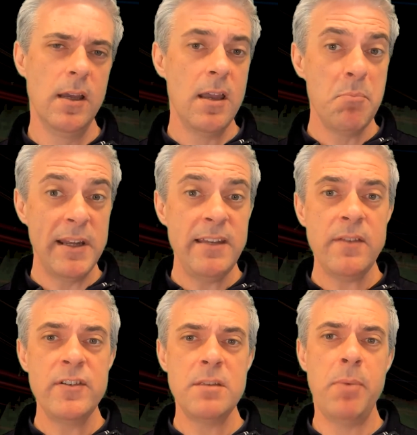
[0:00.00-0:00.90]
Many
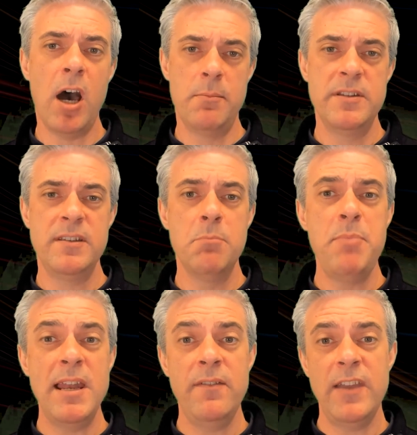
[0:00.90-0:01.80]
different departments can
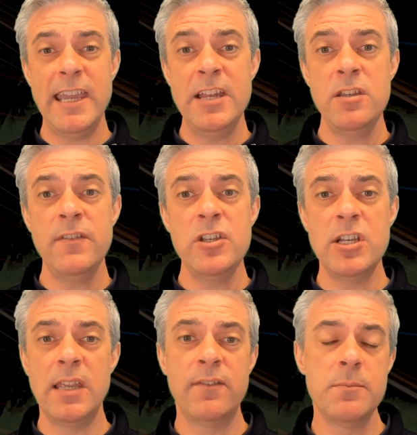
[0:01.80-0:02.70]
benefit
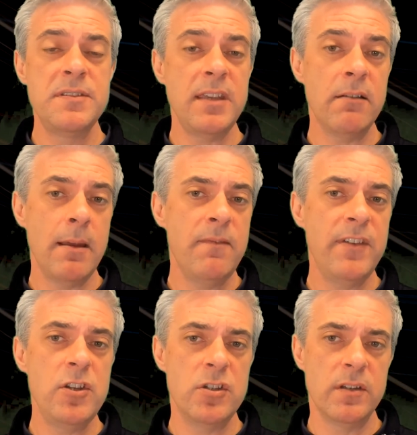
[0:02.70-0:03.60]
individually from CRM
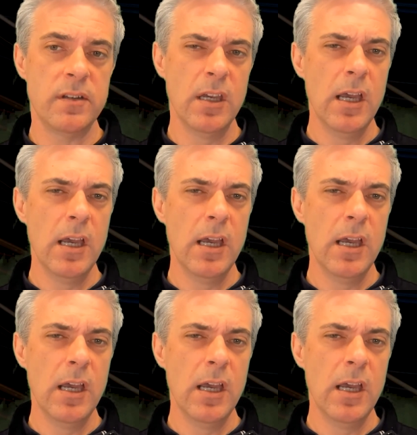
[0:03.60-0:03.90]
features,